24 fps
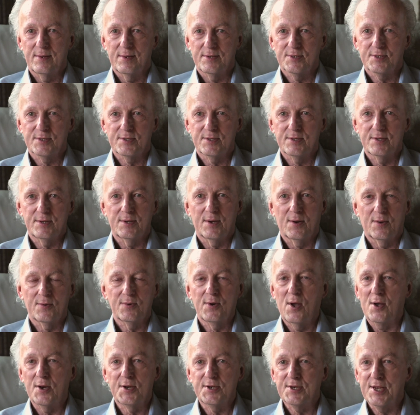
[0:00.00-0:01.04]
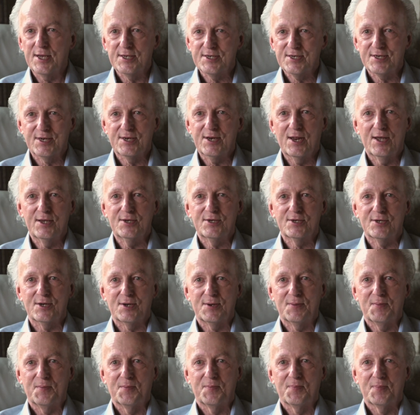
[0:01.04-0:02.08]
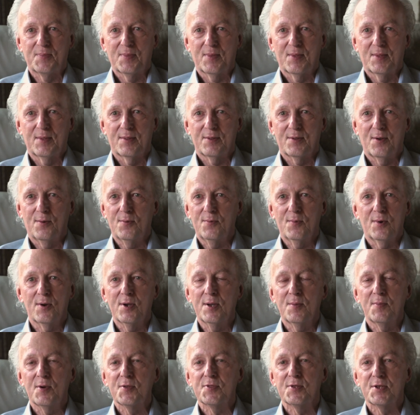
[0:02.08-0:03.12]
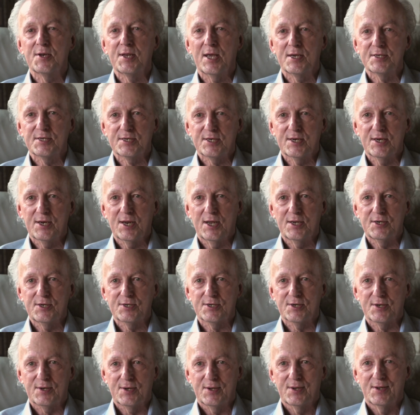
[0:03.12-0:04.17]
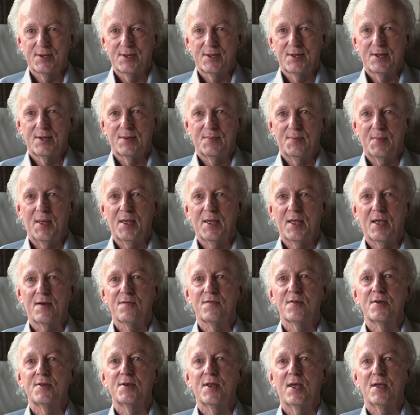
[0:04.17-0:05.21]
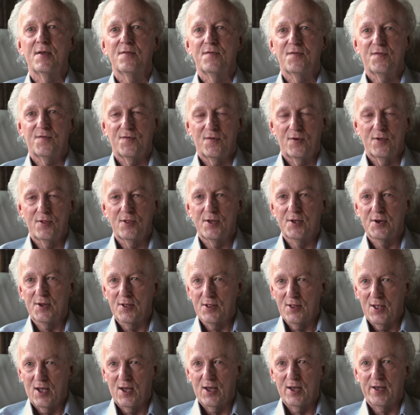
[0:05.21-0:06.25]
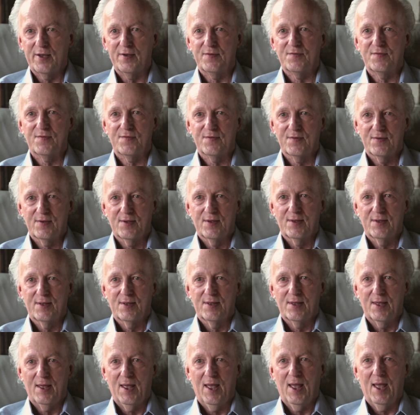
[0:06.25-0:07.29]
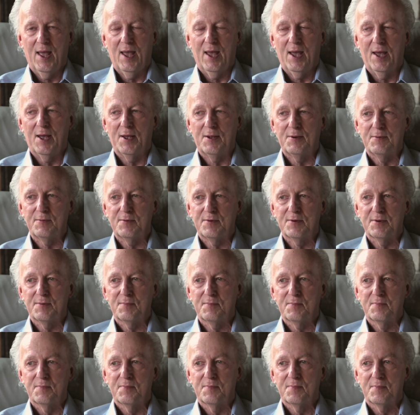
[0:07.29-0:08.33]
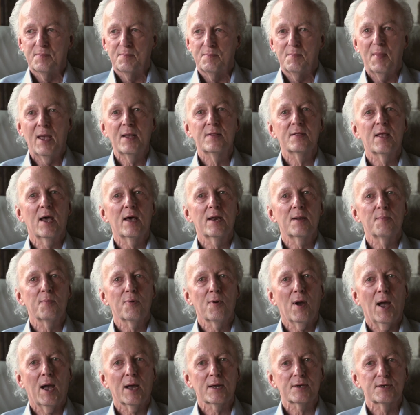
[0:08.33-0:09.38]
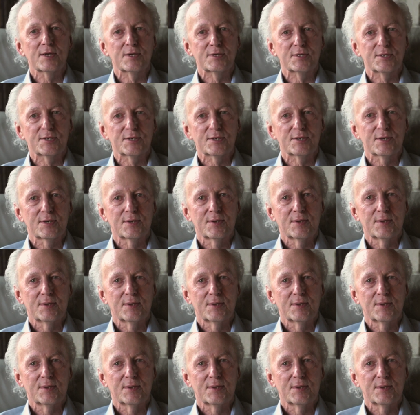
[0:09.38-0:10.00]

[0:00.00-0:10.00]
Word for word: It's, you know, not a destination. Don't worry about the destination. Make every day full and alive. And make that a practice.